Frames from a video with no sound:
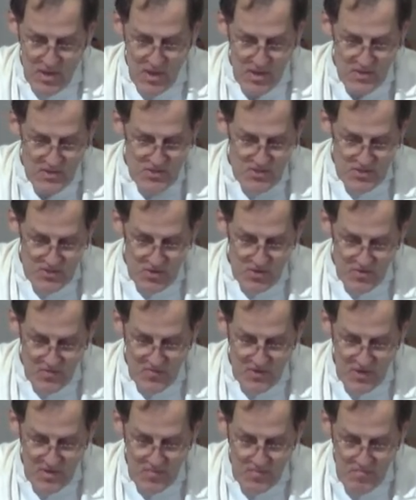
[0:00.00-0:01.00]

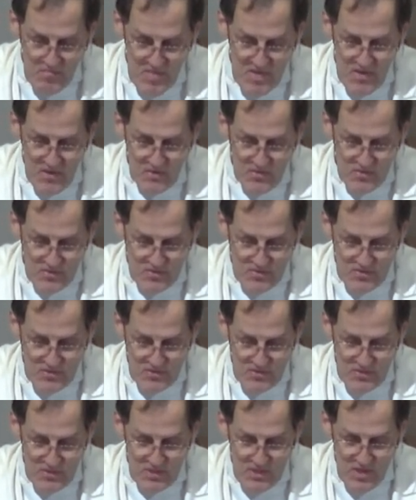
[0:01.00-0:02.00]
serving
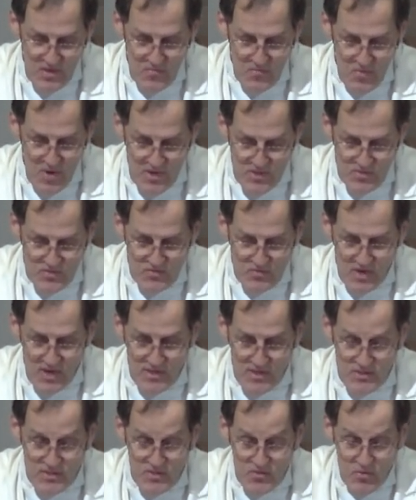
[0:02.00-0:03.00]
meals in
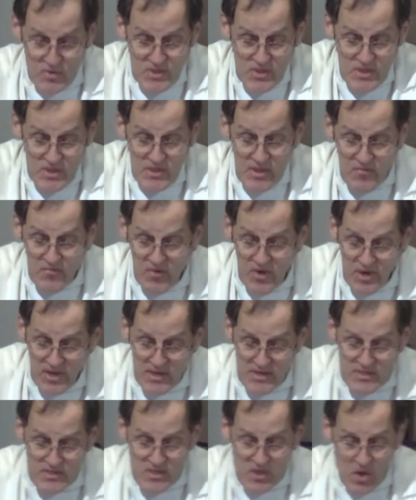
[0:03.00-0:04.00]
restaurants or delivering
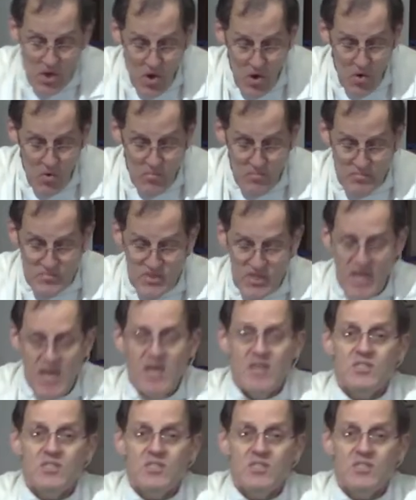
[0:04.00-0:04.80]
it to homes,